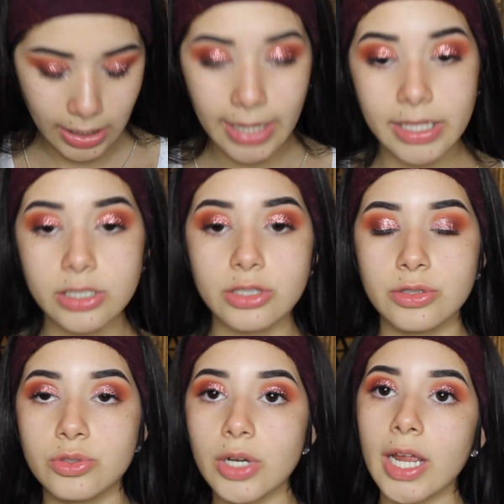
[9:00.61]
eyelash
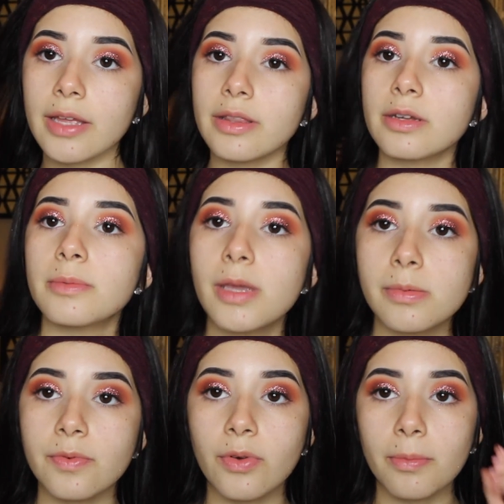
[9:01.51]
glue dry a little
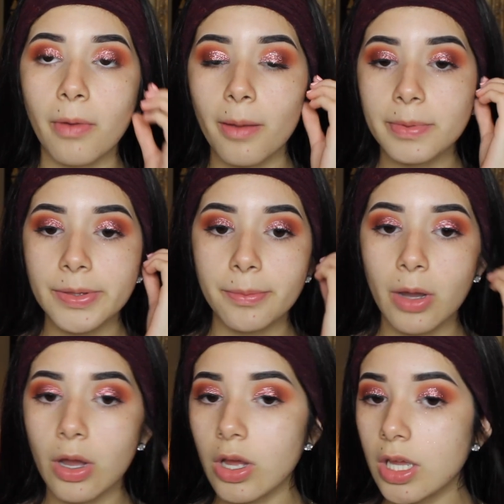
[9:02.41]
bit before popping them
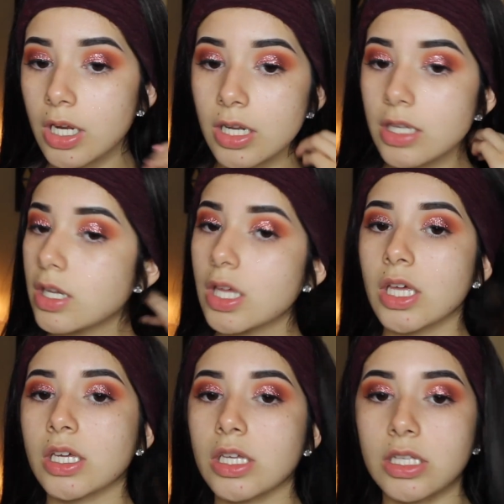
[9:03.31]
on,
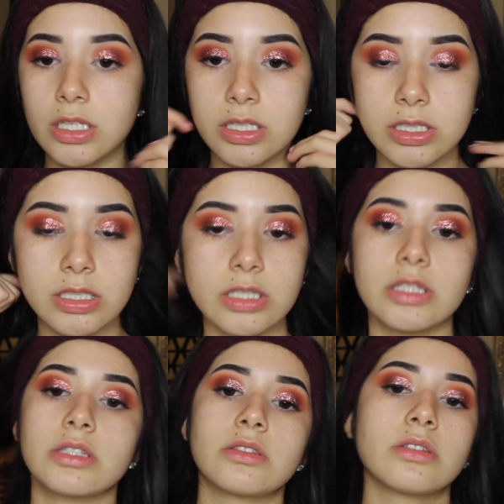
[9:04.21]

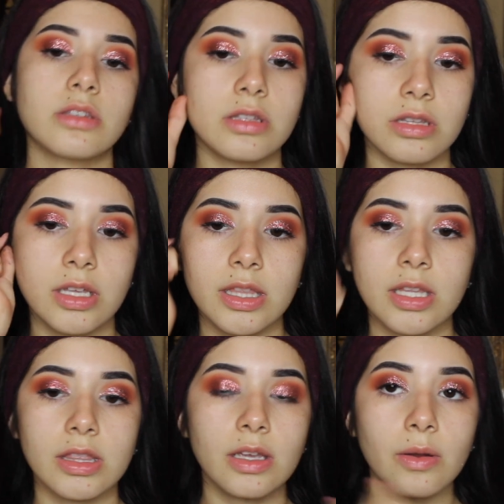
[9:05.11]
because I
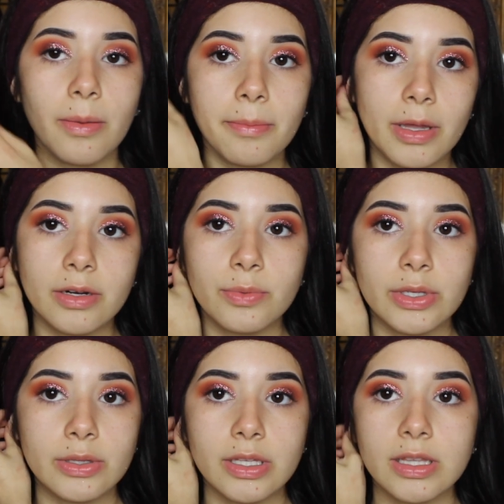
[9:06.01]
think they go on better when
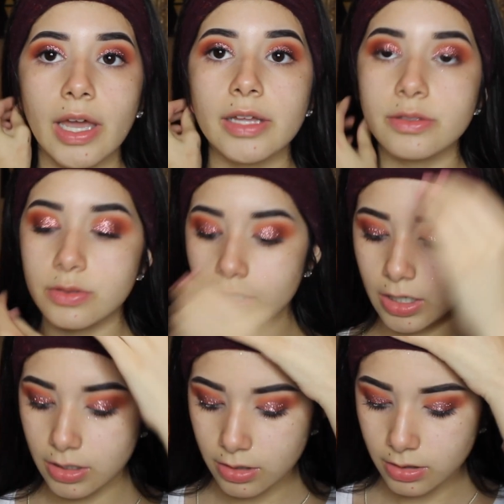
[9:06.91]
you let the eye glue
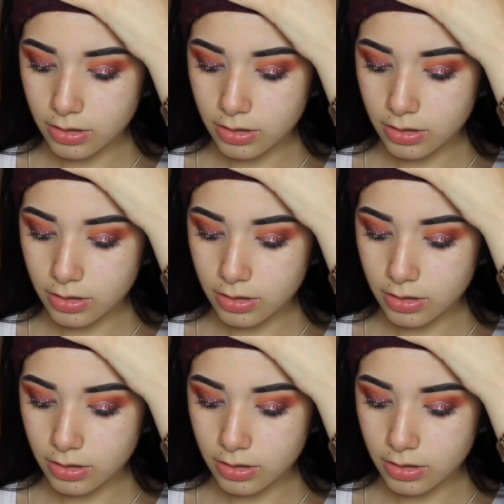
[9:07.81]
dry.